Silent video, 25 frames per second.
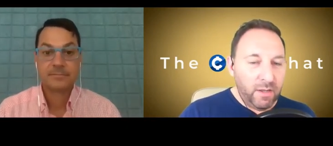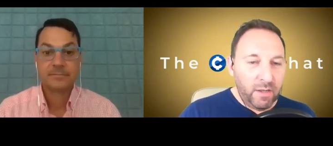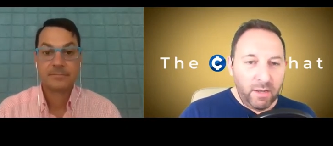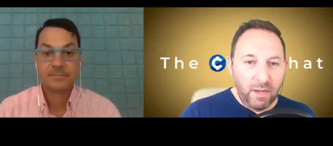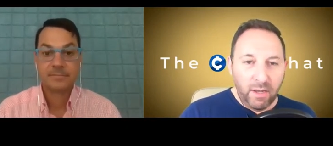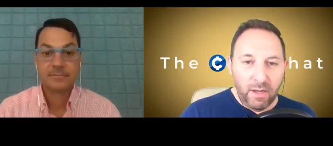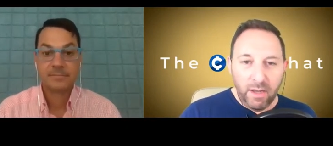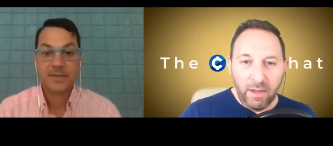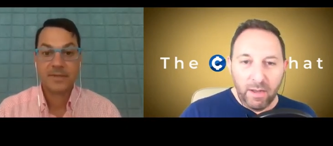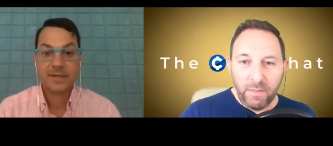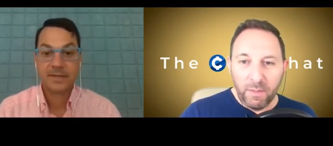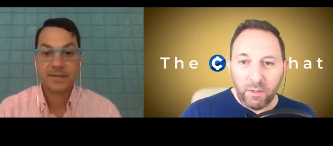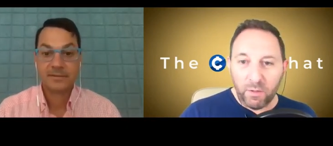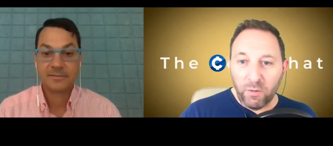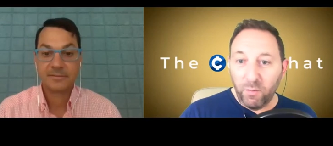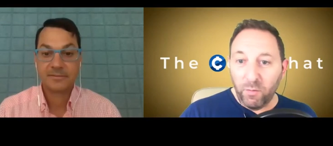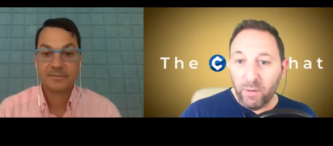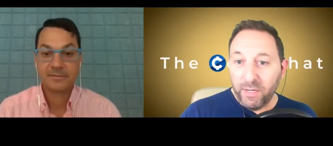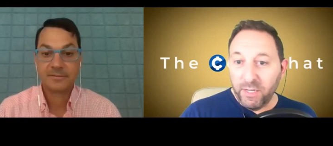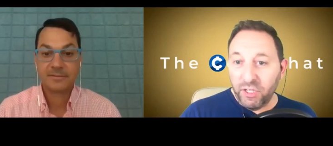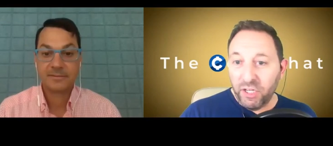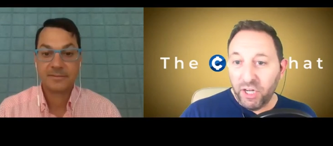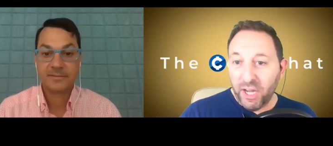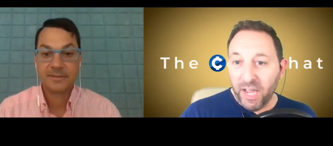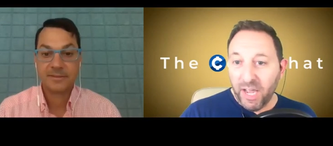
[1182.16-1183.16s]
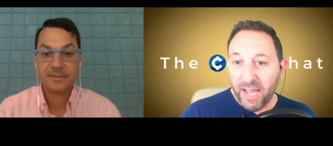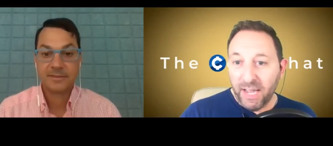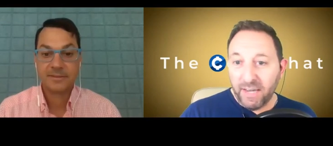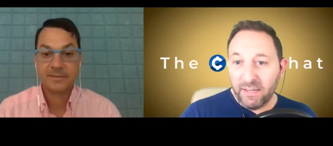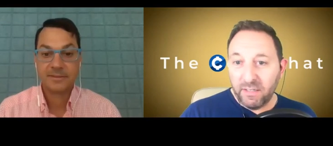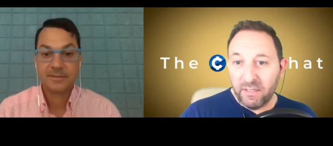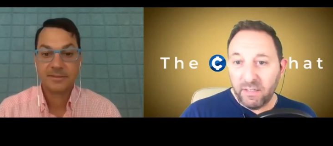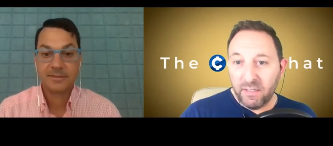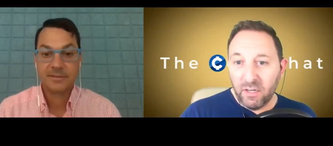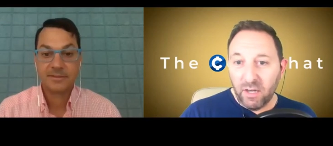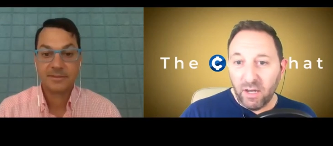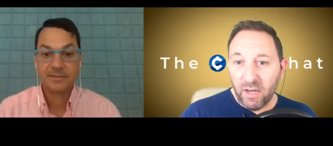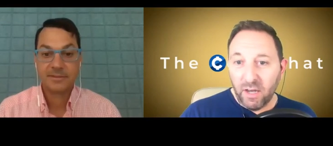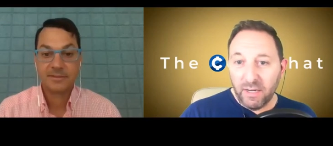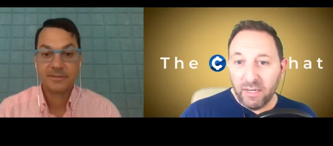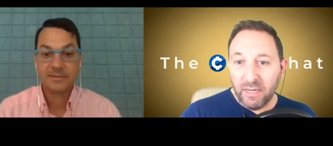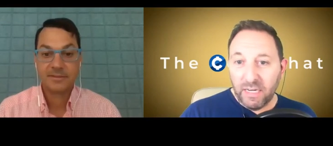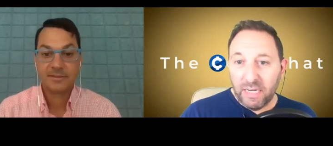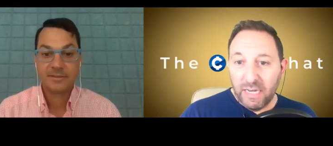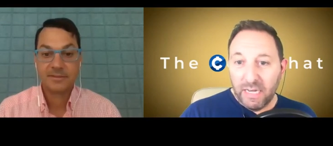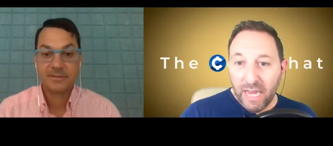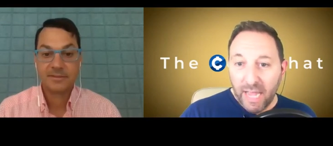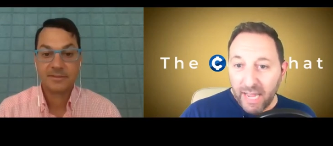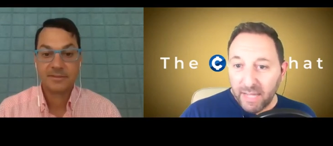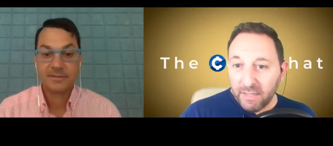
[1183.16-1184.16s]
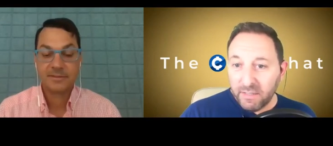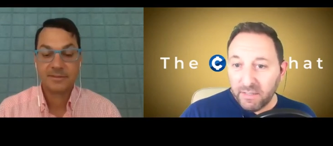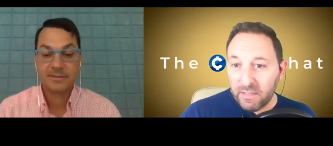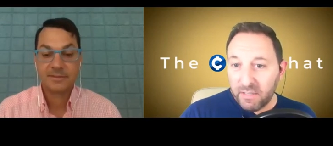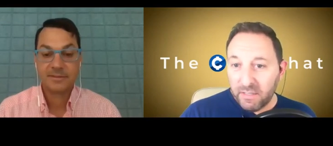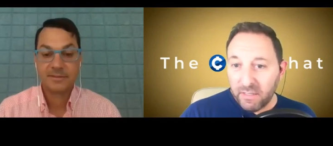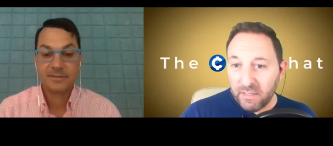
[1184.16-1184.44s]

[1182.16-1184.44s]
Speaker 1: Uh, yeah. The coin chat dot net,